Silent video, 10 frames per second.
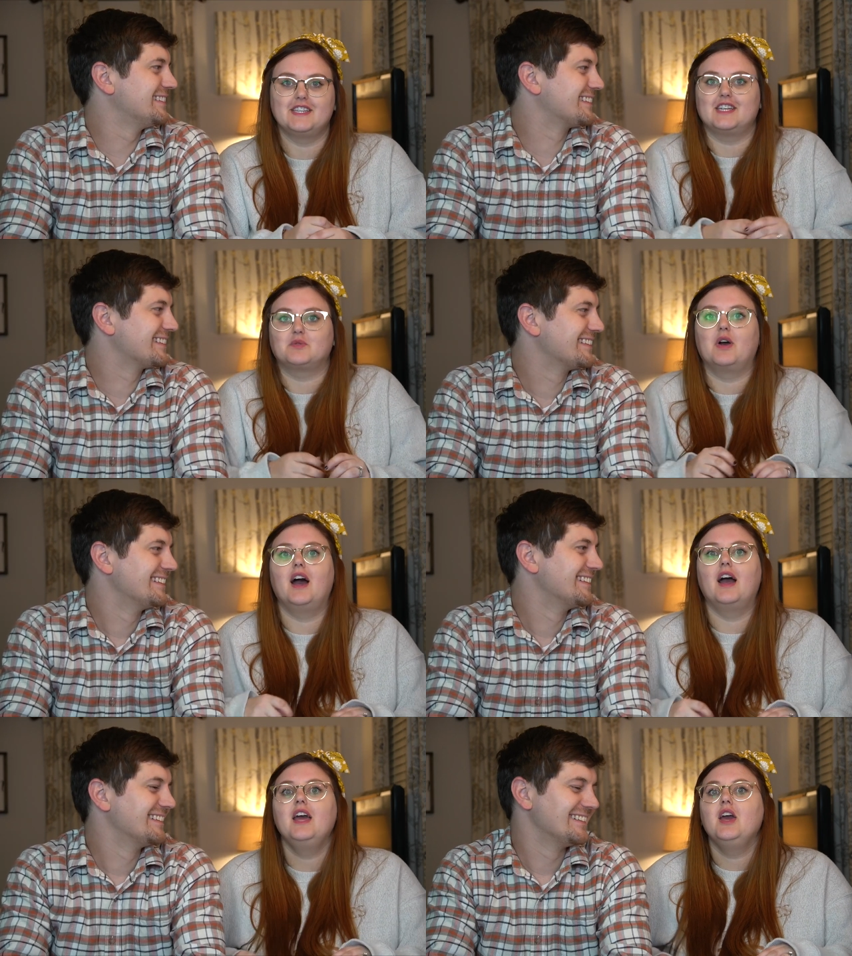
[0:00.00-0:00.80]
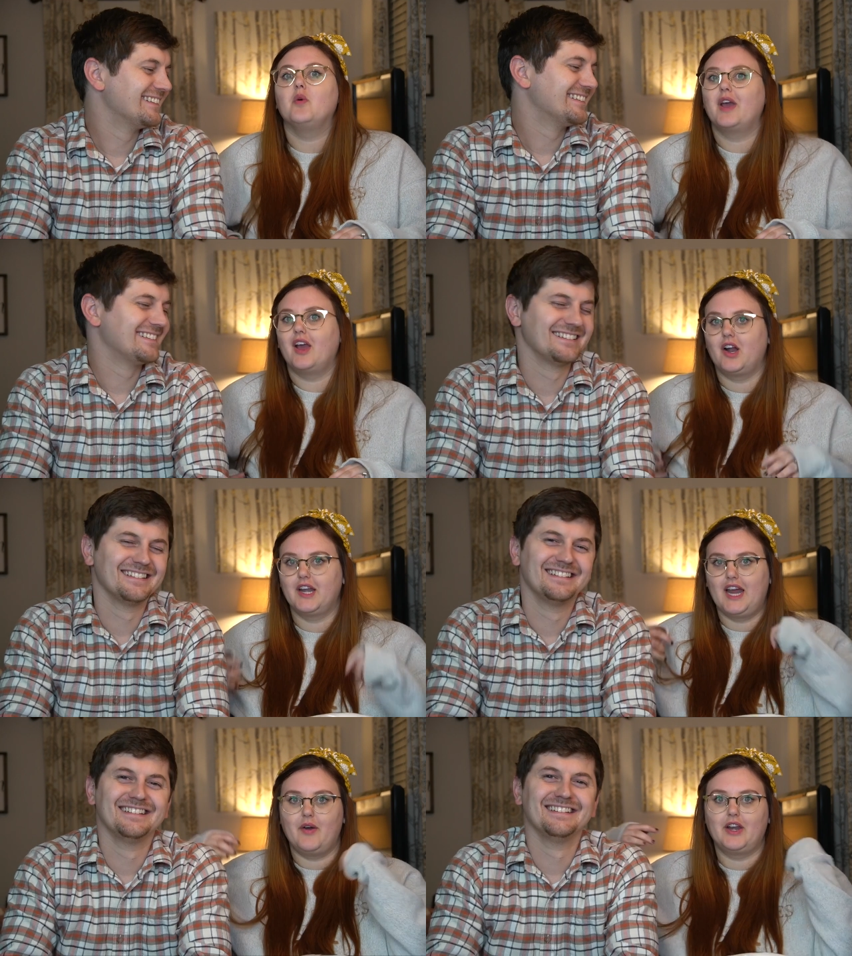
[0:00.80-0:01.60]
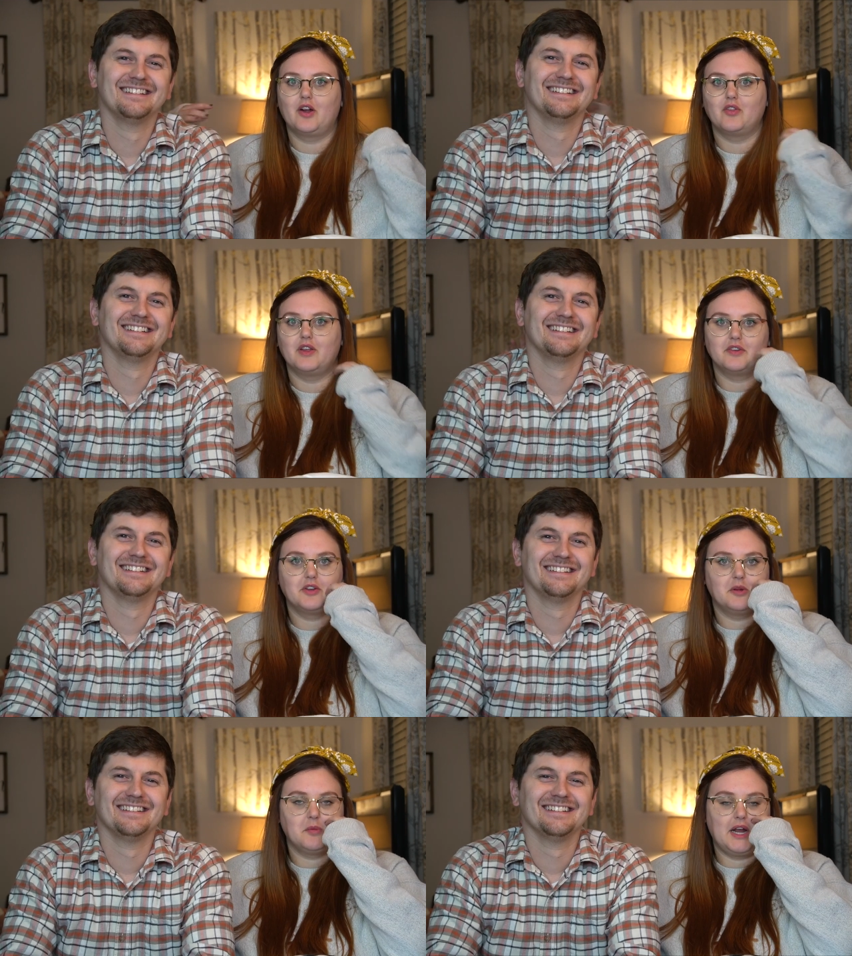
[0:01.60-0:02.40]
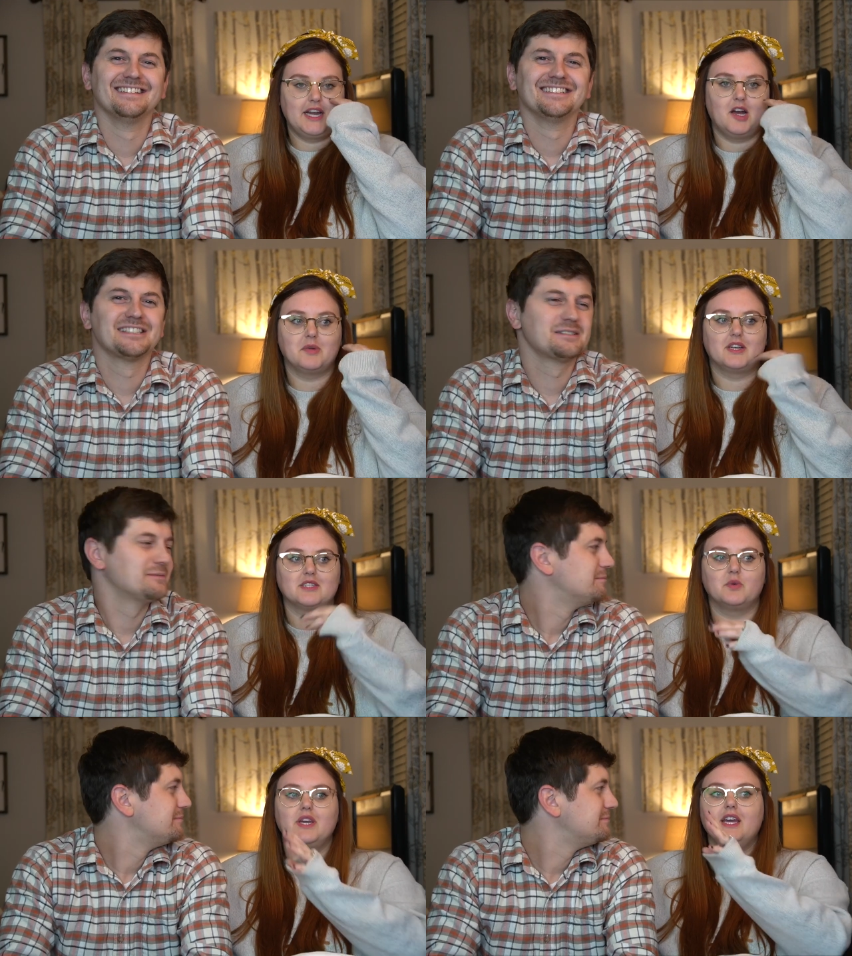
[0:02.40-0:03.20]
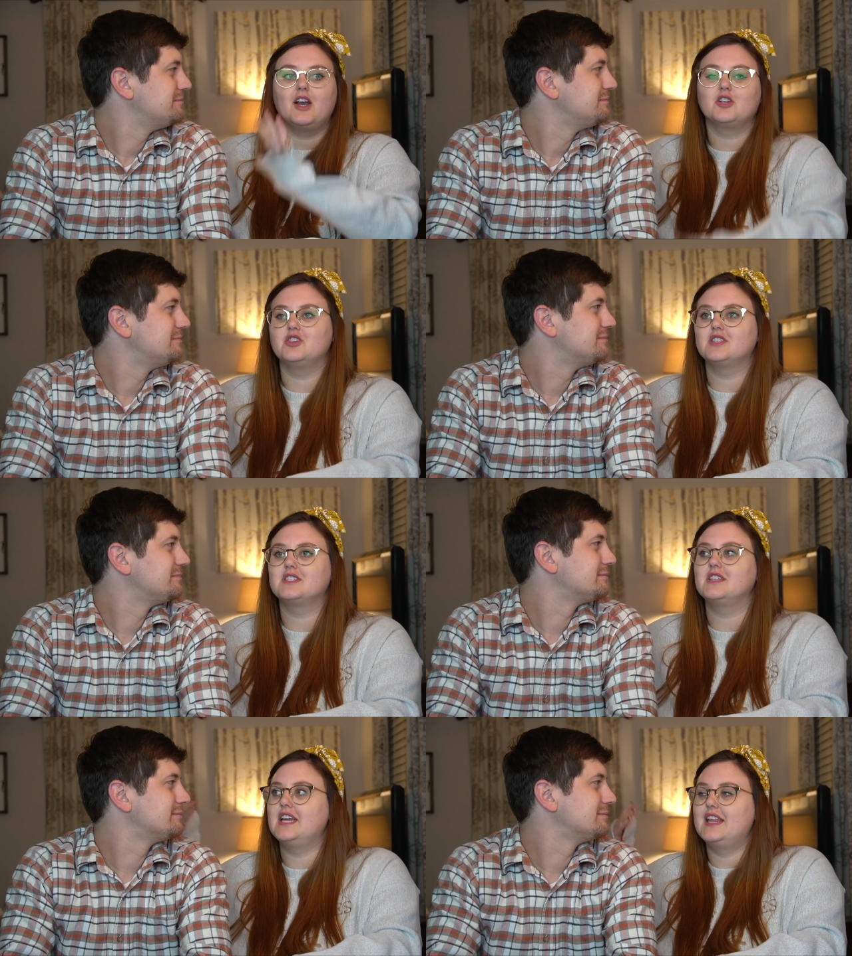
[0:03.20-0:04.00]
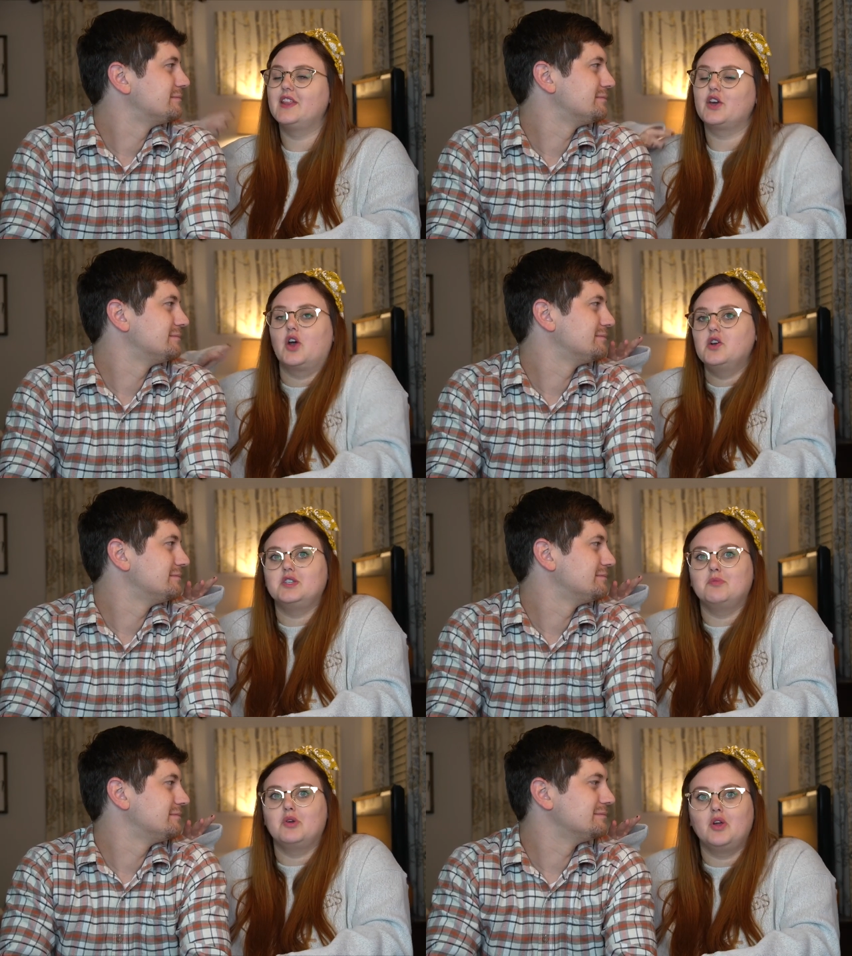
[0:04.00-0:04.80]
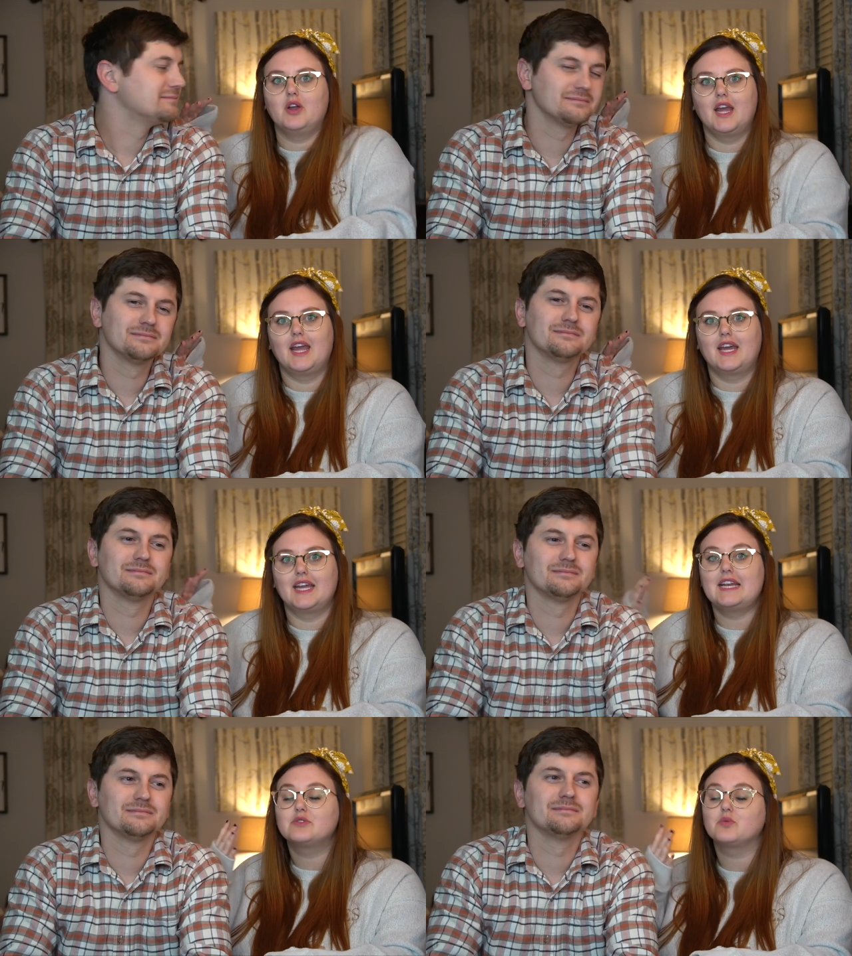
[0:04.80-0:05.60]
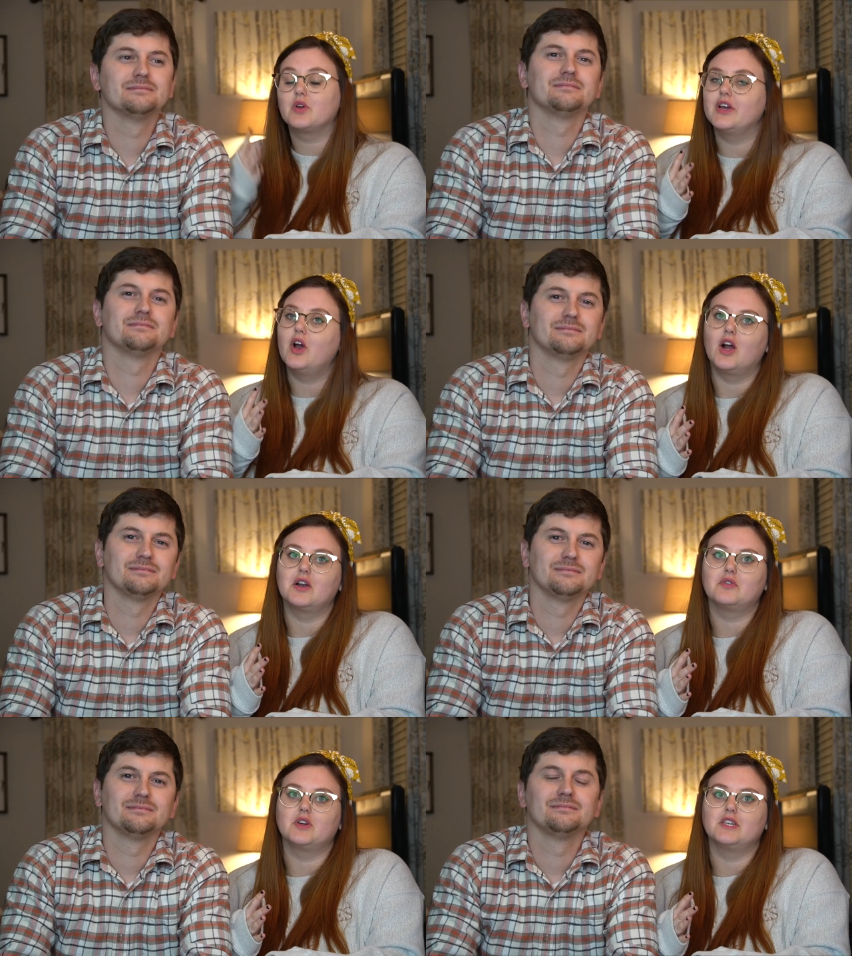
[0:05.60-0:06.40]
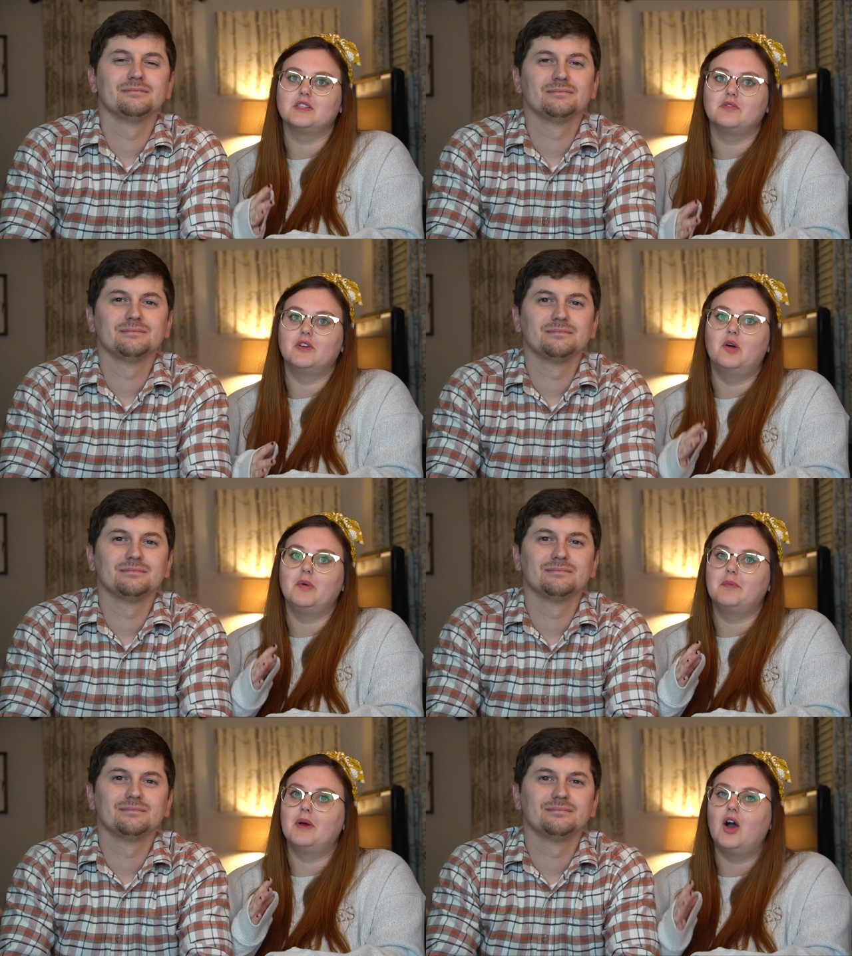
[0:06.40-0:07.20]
Speaker 1: That's why we are now in our living room right now because we are just in the cozy mood and it is really hard for us to film in my